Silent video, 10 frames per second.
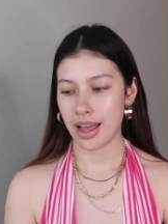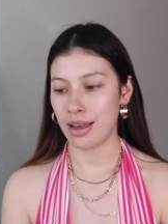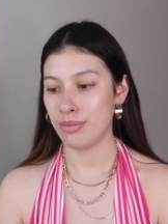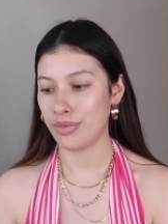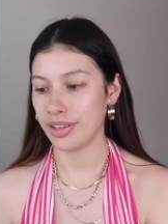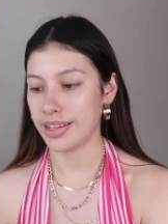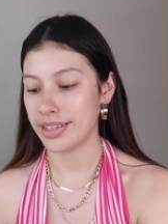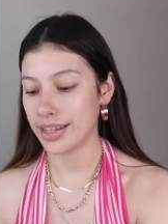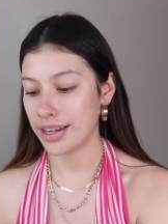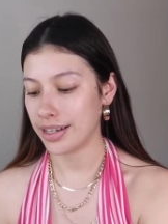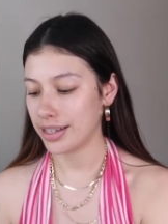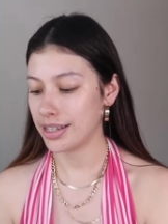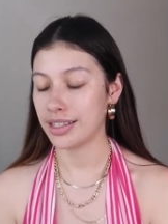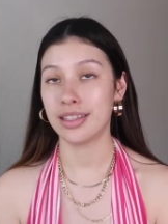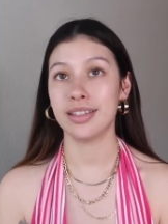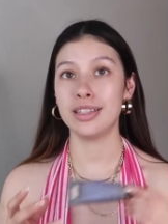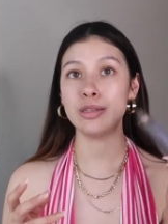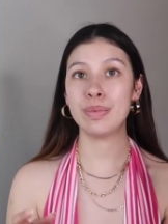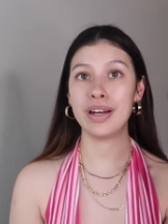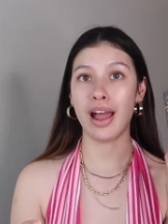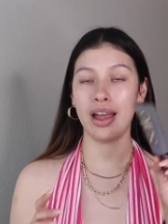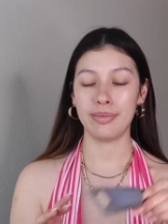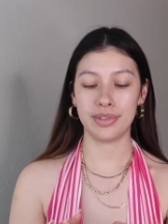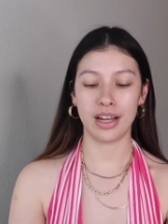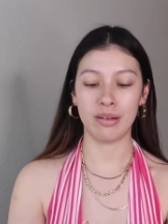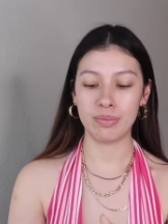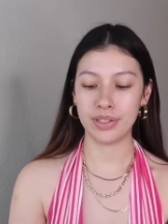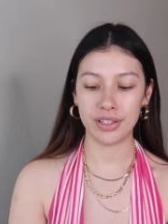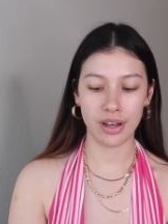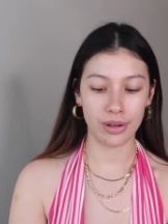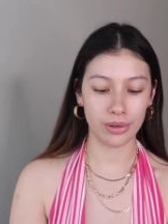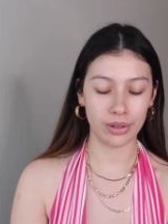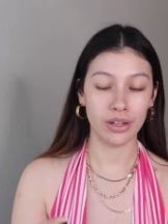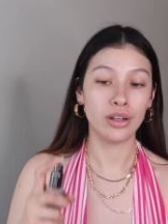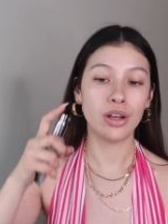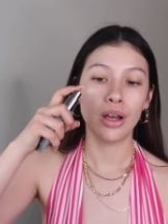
I'm really excited because this has been hyped up, so